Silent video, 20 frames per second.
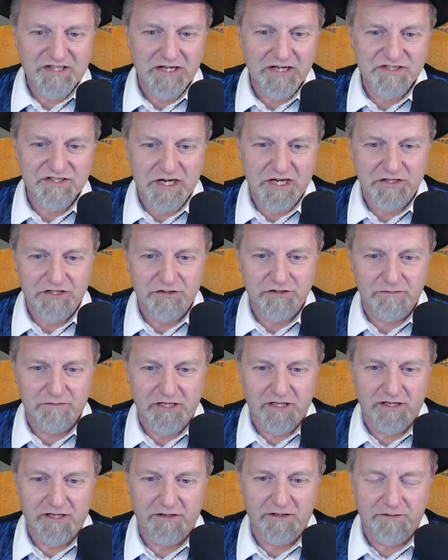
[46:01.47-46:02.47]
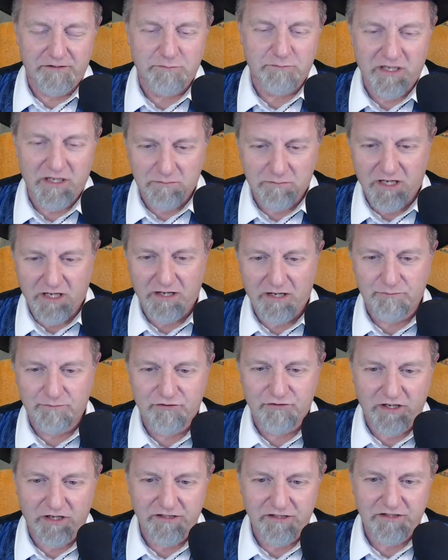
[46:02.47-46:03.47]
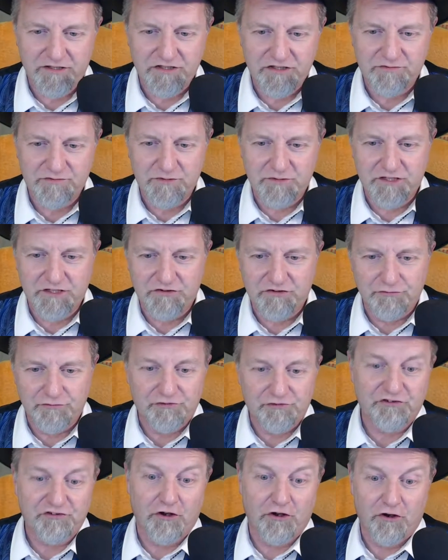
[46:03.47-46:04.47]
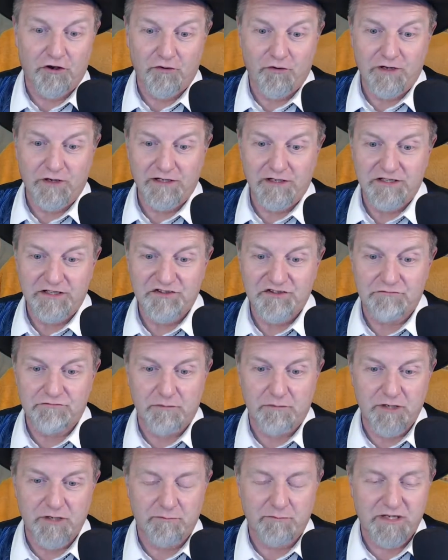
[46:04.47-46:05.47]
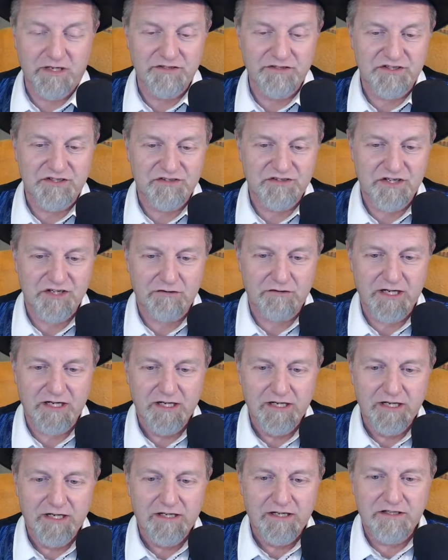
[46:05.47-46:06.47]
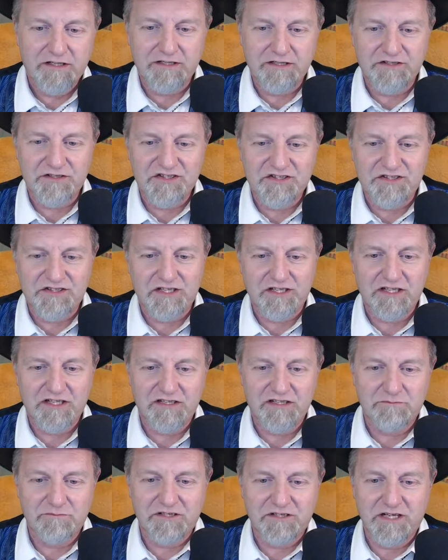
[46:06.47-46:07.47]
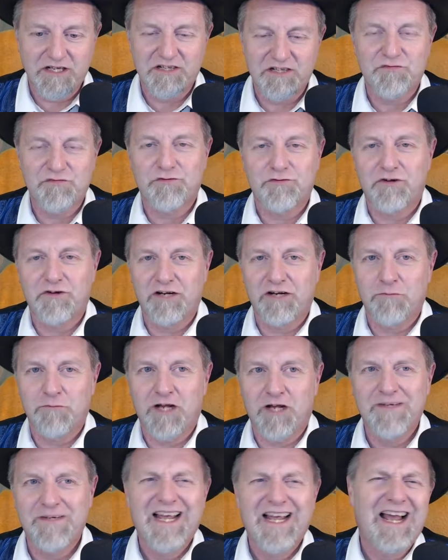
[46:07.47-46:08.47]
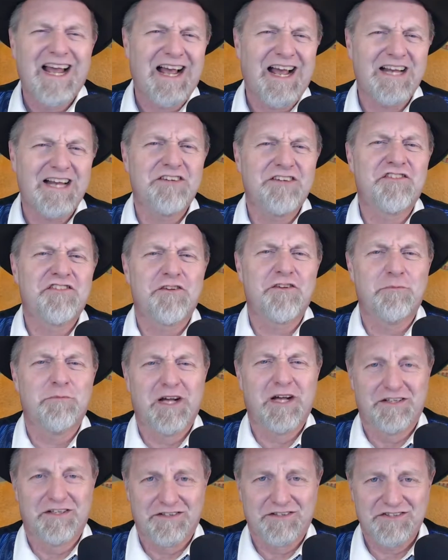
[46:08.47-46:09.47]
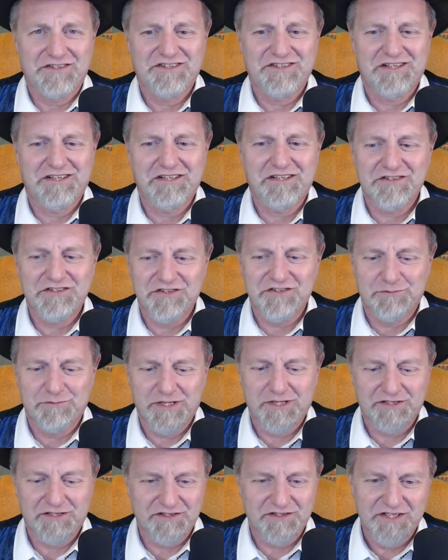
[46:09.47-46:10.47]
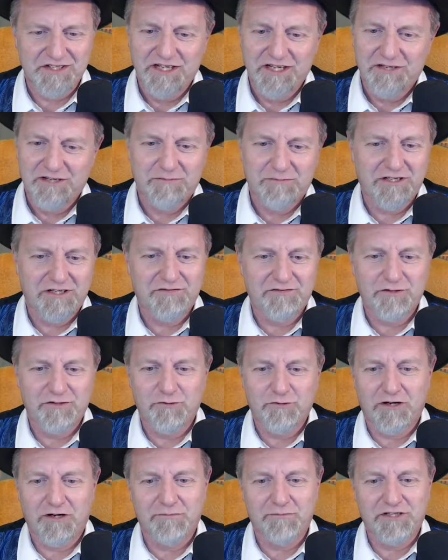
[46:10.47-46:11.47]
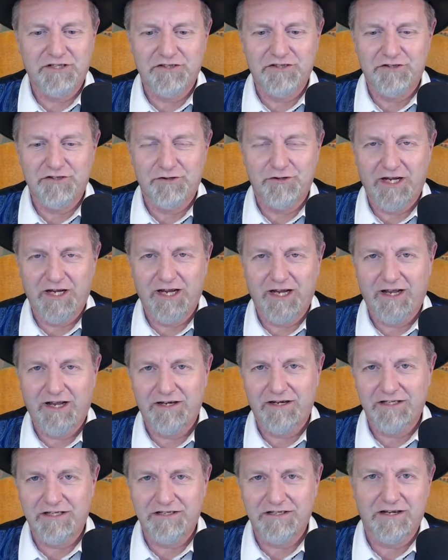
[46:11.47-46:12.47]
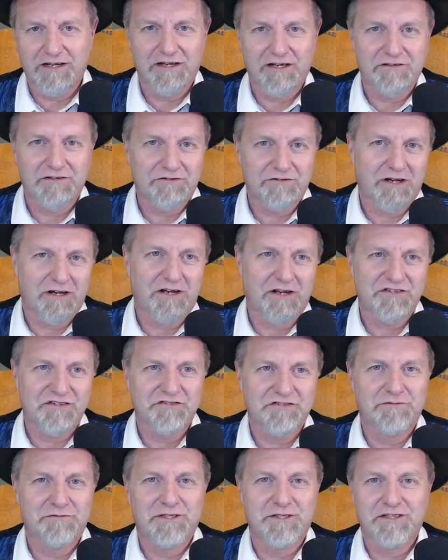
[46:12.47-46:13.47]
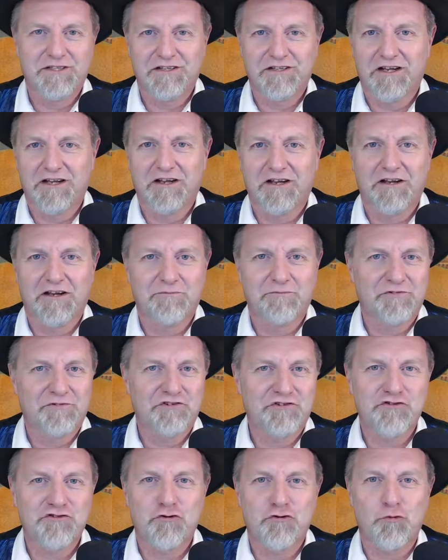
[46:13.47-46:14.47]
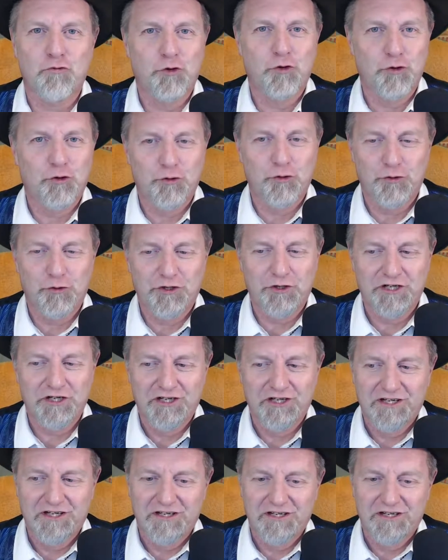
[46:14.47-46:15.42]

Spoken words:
says, my mom tried to teach me to sew, at least to repair buttons, etc. Didn't stick, but thanks for trying, Mom. I can sew buttons. But if you want me to do any kind of costuming, I am screwed.